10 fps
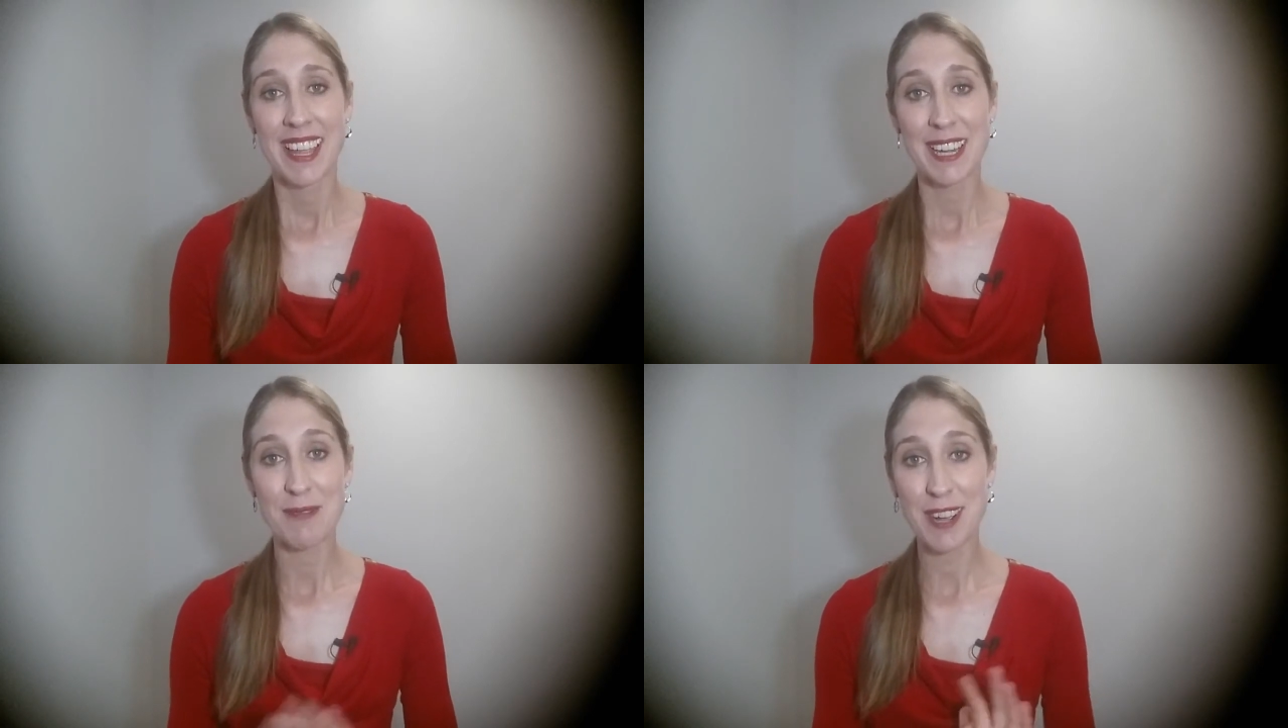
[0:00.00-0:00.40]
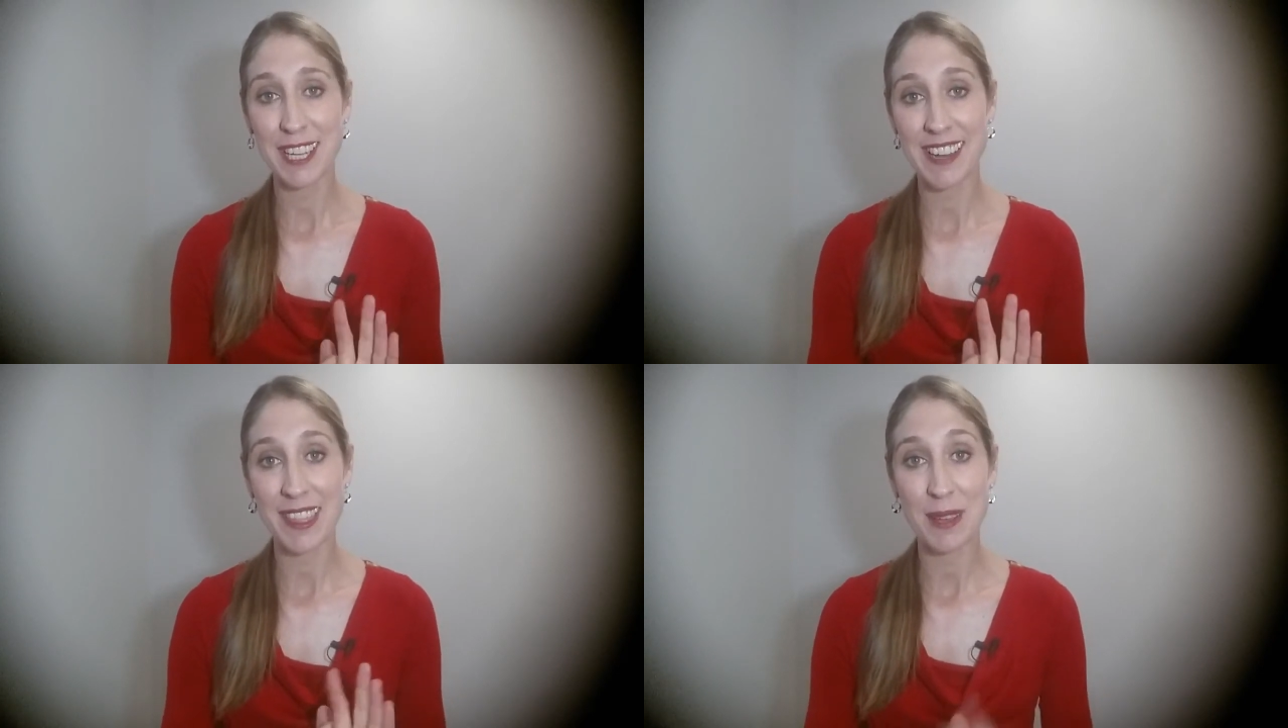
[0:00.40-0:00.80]
Now, while
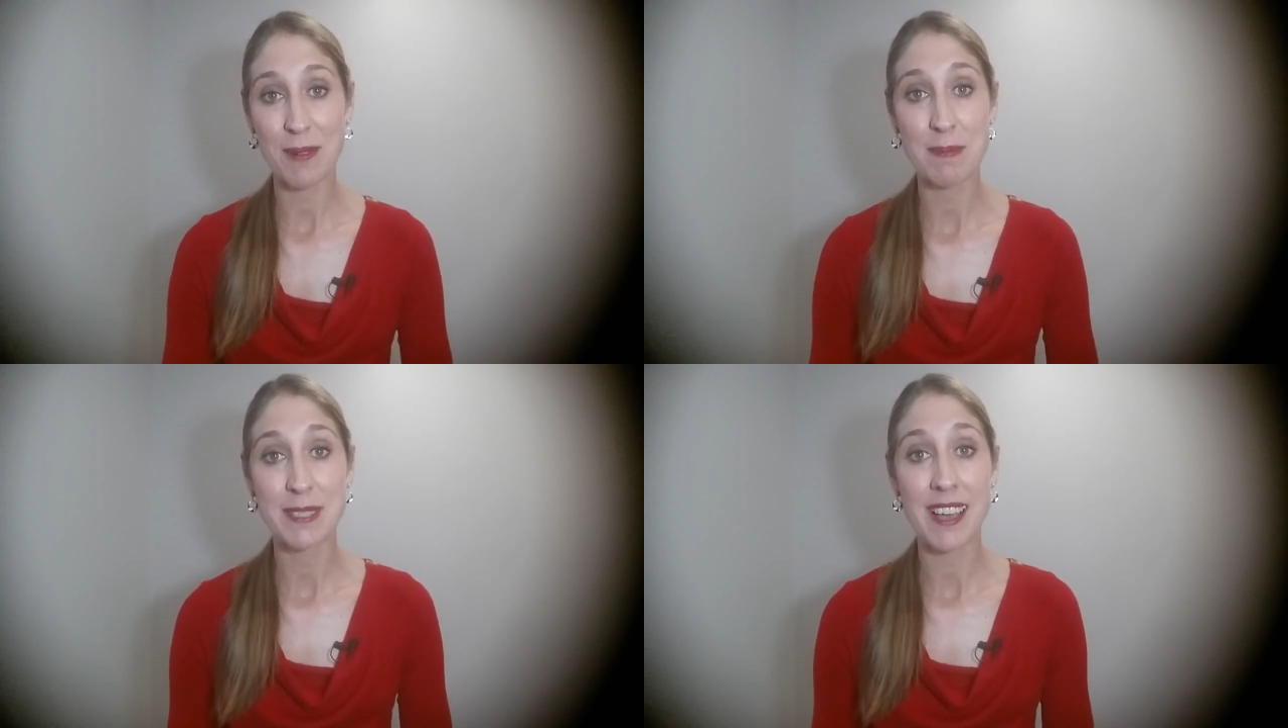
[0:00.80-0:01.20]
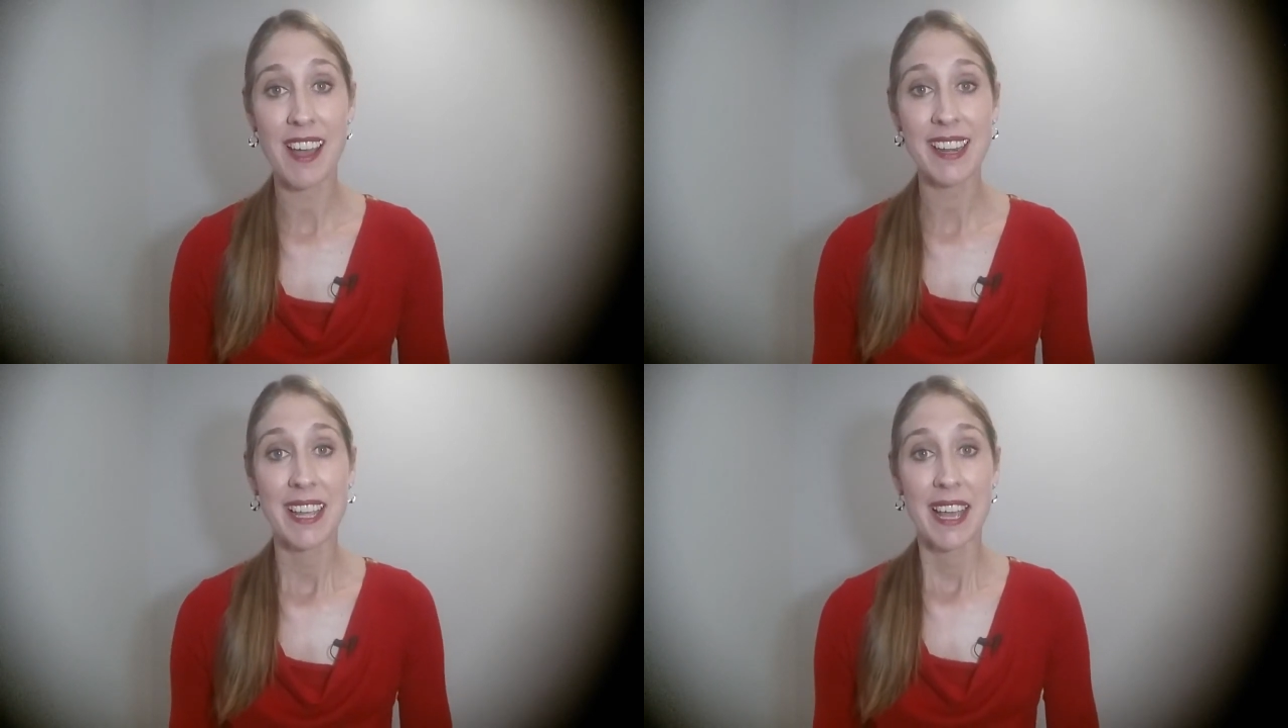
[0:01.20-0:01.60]
you're at the
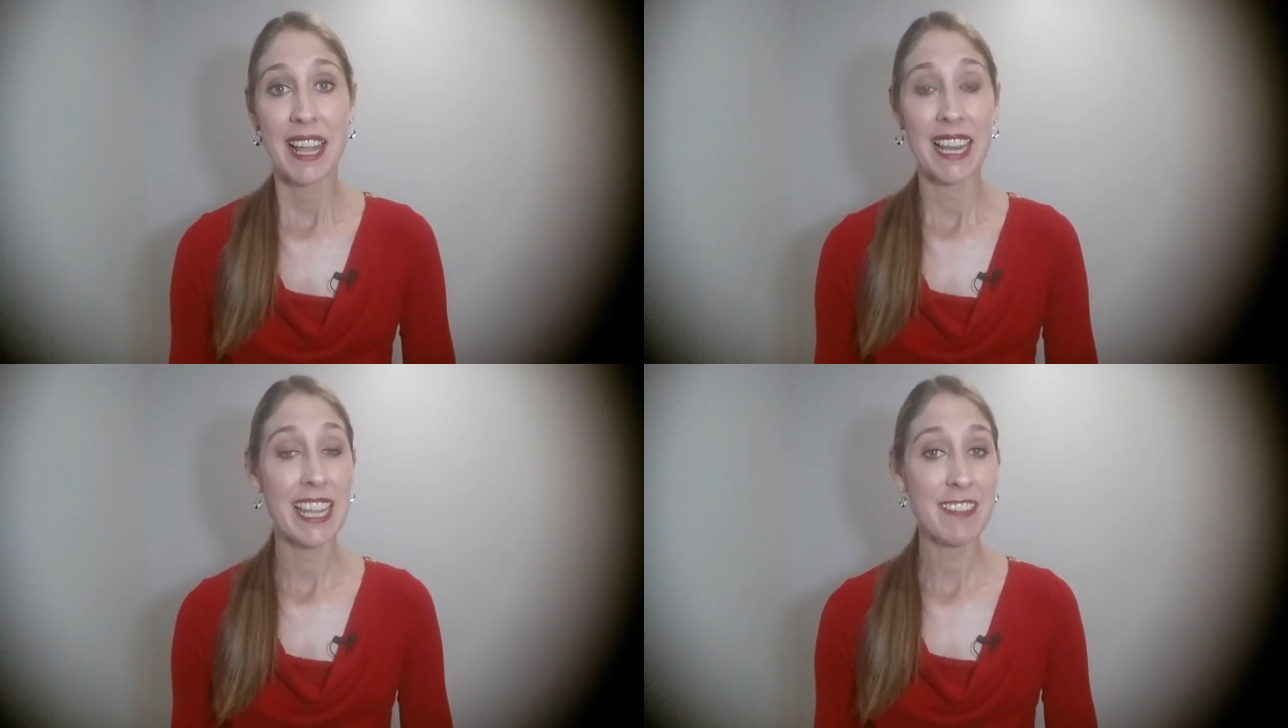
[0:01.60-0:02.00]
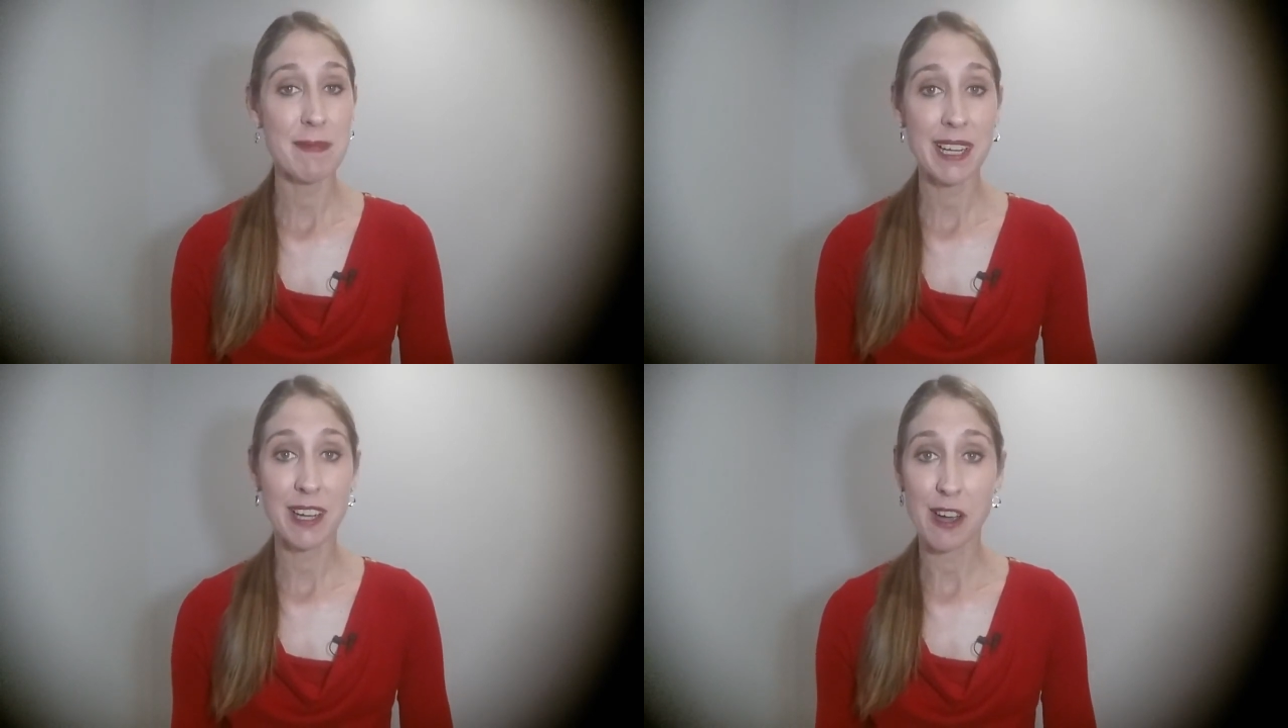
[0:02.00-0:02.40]
website, leave
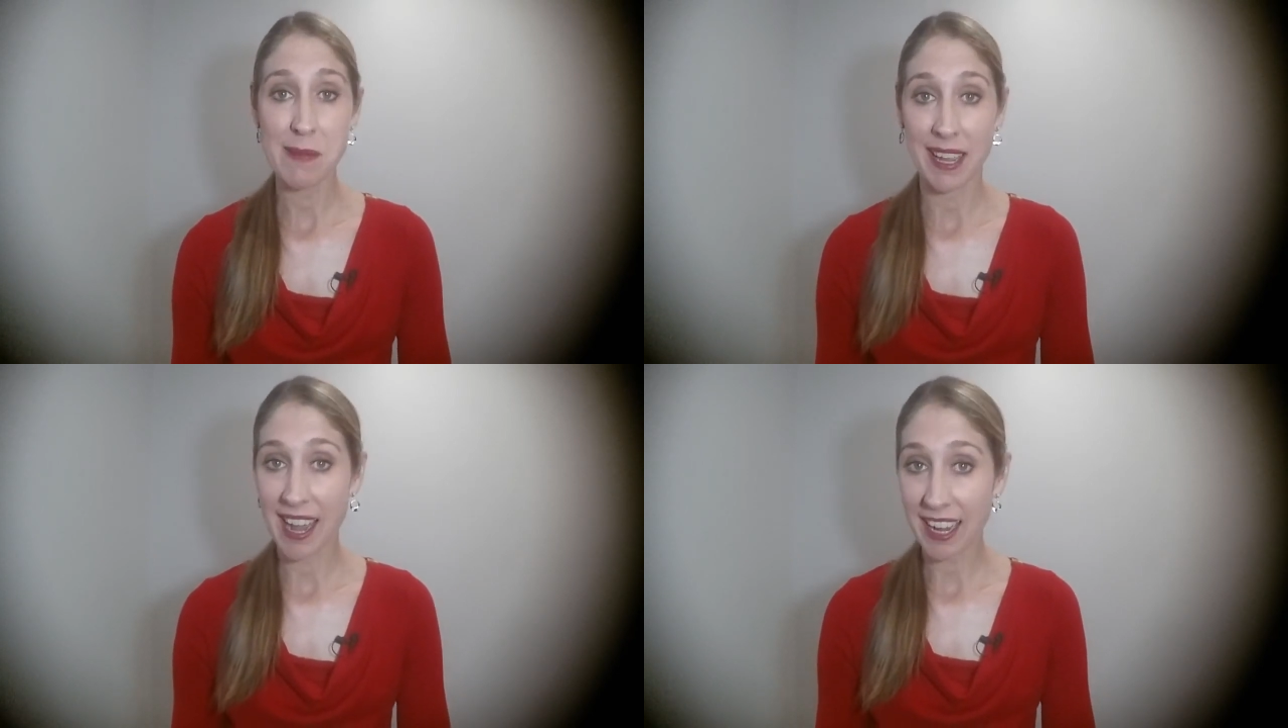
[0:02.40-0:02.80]
me a comment.